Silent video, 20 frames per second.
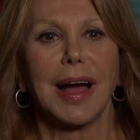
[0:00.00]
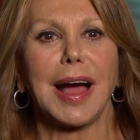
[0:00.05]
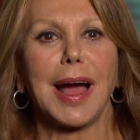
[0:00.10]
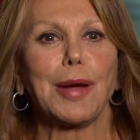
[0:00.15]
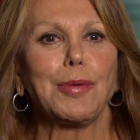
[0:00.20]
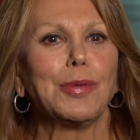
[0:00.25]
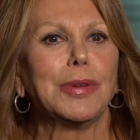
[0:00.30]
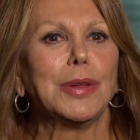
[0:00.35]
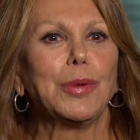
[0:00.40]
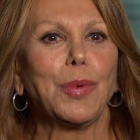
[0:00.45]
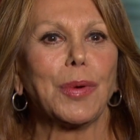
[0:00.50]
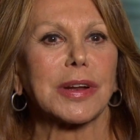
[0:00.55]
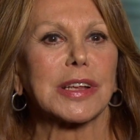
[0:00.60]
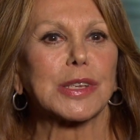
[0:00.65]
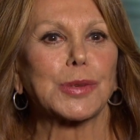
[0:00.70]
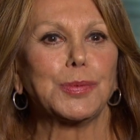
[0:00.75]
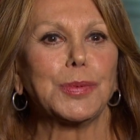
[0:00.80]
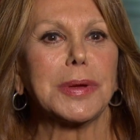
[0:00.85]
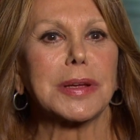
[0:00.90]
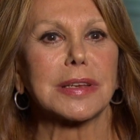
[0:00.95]
I really want to
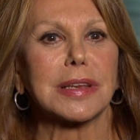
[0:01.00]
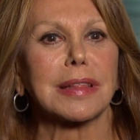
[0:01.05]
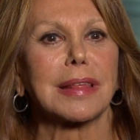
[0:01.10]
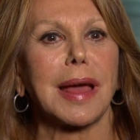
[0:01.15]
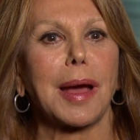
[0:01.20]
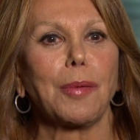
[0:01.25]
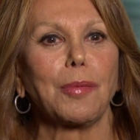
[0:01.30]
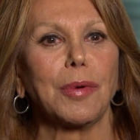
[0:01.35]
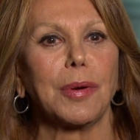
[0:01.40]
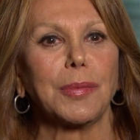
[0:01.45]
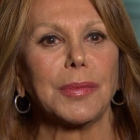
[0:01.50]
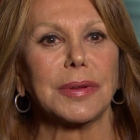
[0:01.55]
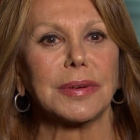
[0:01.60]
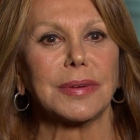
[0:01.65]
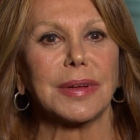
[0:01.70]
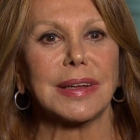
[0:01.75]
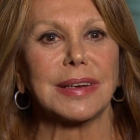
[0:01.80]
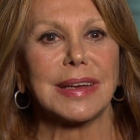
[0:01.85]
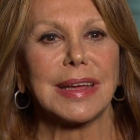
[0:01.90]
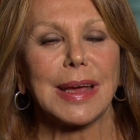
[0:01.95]
speak to that woman
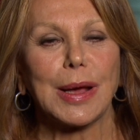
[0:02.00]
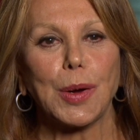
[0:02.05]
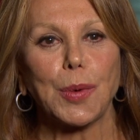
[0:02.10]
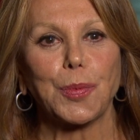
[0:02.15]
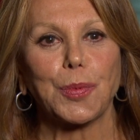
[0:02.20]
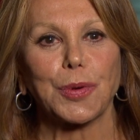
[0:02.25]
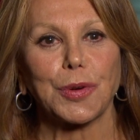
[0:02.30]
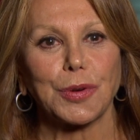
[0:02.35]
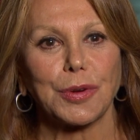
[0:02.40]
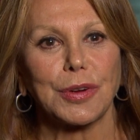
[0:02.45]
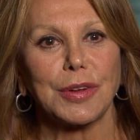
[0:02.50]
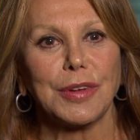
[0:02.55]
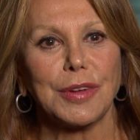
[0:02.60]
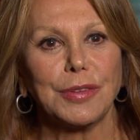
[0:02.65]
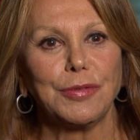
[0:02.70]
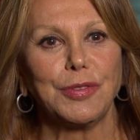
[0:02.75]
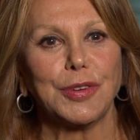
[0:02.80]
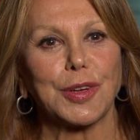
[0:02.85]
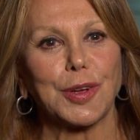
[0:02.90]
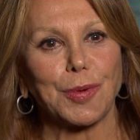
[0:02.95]
and help her
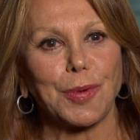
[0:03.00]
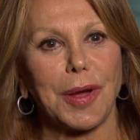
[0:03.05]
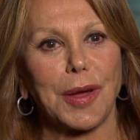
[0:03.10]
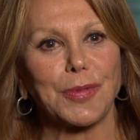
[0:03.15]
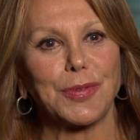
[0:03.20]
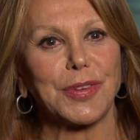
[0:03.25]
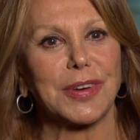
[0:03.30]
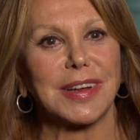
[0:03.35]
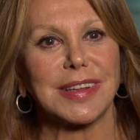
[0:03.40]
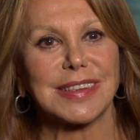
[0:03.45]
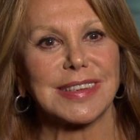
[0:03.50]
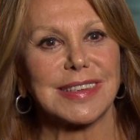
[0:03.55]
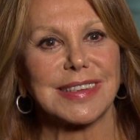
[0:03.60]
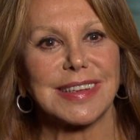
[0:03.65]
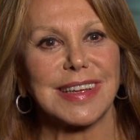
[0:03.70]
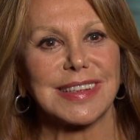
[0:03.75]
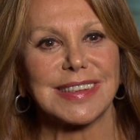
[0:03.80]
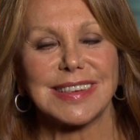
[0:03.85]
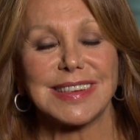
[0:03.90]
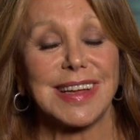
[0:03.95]
figure out that it's
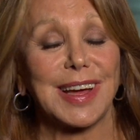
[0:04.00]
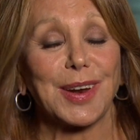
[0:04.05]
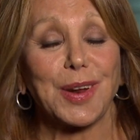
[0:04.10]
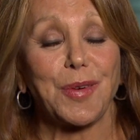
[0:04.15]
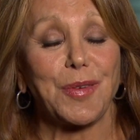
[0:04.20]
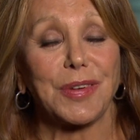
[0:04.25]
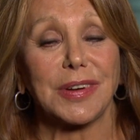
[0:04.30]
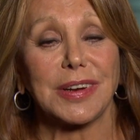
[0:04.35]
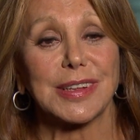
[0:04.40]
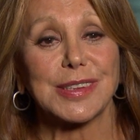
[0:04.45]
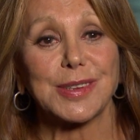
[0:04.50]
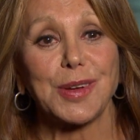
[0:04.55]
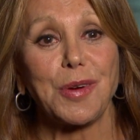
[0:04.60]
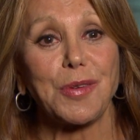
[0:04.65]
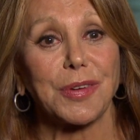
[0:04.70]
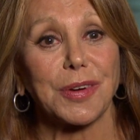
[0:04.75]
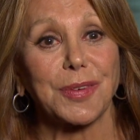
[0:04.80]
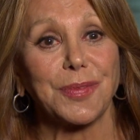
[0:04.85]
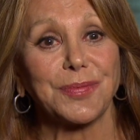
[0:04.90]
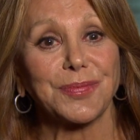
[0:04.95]
it's not over till it's
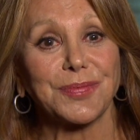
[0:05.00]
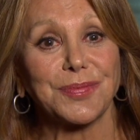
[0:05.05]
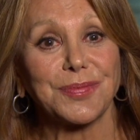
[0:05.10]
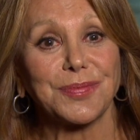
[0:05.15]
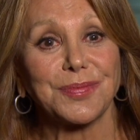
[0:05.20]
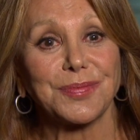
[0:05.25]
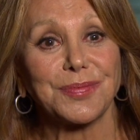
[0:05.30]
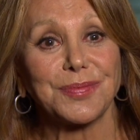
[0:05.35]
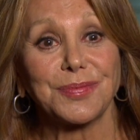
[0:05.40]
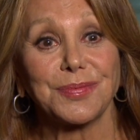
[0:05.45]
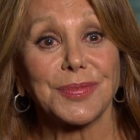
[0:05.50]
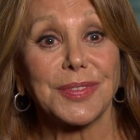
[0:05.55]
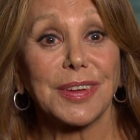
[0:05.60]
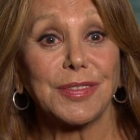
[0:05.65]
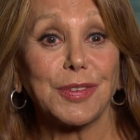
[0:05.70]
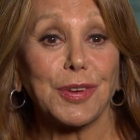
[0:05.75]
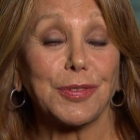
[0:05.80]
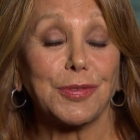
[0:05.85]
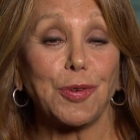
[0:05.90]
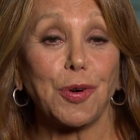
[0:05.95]
over.
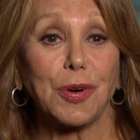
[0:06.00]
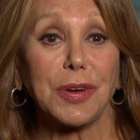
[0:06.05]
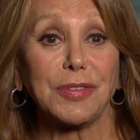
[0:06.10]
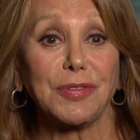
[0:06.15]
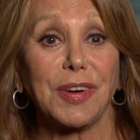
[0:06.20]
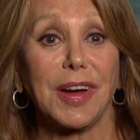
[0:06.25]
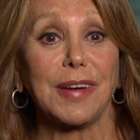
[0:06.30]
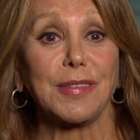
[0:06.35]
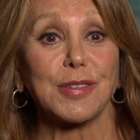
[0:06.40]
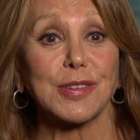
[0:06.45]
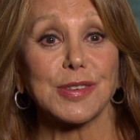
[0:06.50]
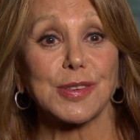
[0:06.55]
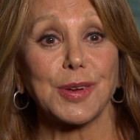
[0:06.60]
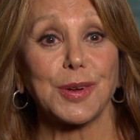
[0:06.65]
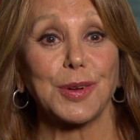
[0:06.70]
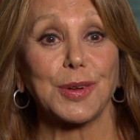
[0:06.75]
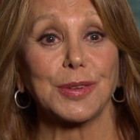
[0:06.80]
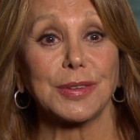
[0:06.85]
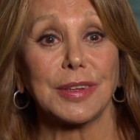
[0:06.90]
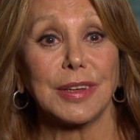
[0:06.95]
If you're 45 years
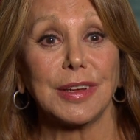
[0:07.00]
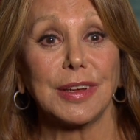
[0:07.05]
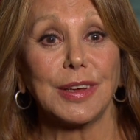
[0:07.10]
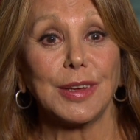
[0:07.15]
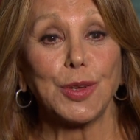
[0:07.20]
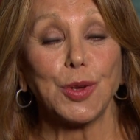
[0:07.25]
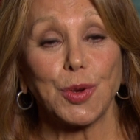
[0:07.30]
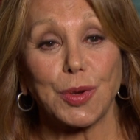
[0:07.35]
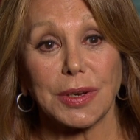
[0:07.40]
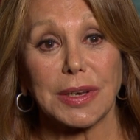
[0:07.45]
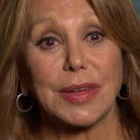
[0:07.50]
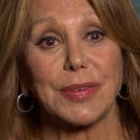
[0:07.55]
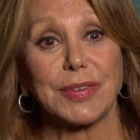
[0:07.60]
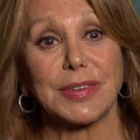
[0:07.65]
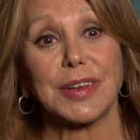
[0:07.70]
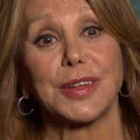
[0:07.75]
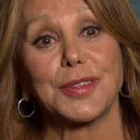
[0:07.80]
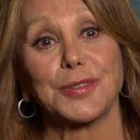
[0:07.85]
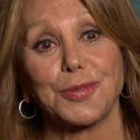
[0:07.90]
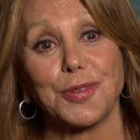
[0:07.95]
old, you could live
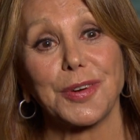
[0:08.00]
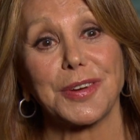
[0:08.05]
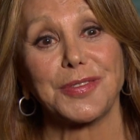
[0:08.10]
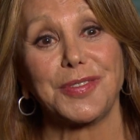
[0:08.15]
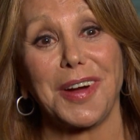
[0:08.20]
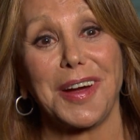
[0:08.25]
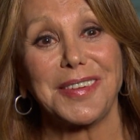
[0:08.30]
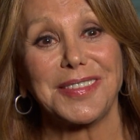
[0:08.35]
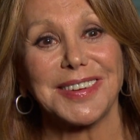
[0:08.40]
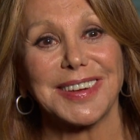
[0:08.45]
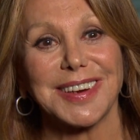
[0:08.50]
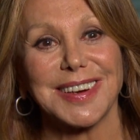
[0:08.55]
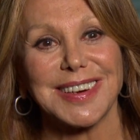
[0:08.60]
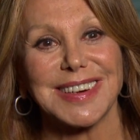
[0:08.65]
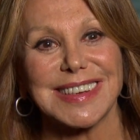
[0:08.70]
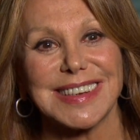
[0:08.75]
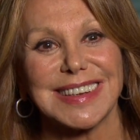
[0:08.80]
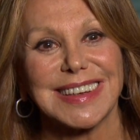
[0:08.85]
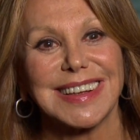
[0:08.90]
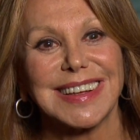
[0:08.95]
another 45
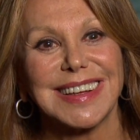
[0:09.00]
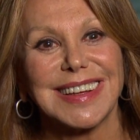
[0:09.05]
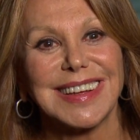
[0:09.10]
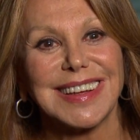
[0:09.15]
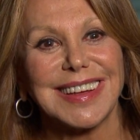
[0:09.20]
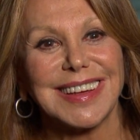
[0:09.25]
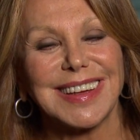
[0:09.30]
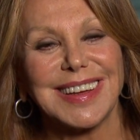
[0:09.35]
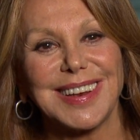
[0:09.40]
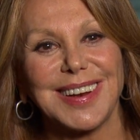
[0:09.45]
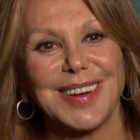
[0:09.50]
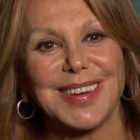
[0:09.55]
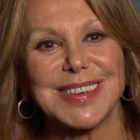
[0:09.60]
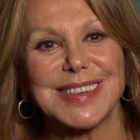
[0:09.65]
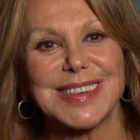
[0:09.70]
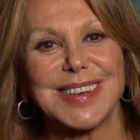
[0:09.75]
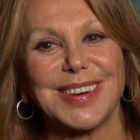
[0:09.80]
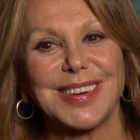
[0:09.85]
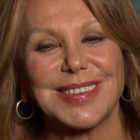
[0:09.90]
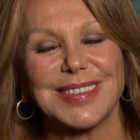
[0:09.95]
years. You know,
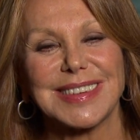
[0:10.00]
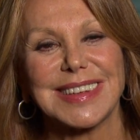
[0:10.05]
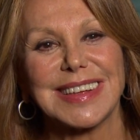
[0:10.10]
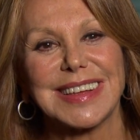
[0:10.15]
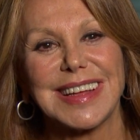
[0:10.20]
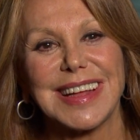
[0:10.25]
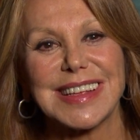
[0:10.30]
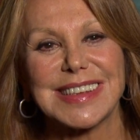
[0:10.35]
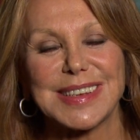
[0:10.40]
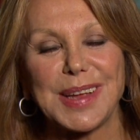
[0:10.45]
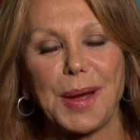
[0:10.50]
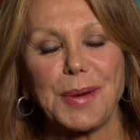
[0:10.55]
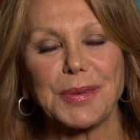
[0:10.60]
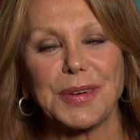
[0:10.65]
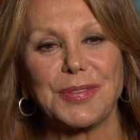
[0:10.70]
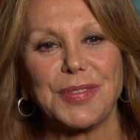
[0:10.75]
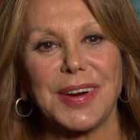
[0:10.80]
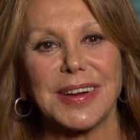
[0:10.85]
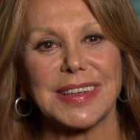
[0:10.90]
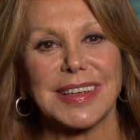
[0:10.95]
so it's time to
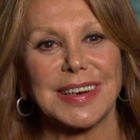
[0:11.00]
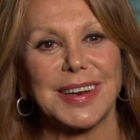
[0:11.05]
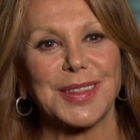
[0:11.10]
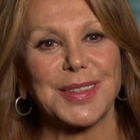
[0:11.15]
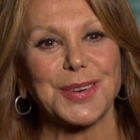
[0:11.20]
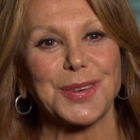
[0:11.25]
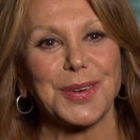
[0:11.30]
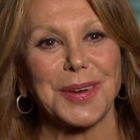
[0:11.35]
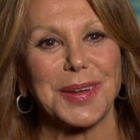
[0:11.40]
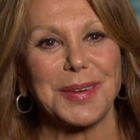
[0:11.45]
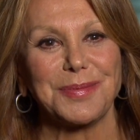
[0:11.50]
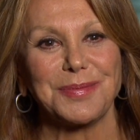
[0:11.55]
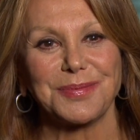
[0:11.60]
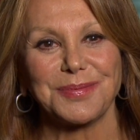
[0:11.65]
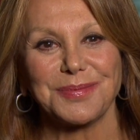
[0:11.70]
find another dream.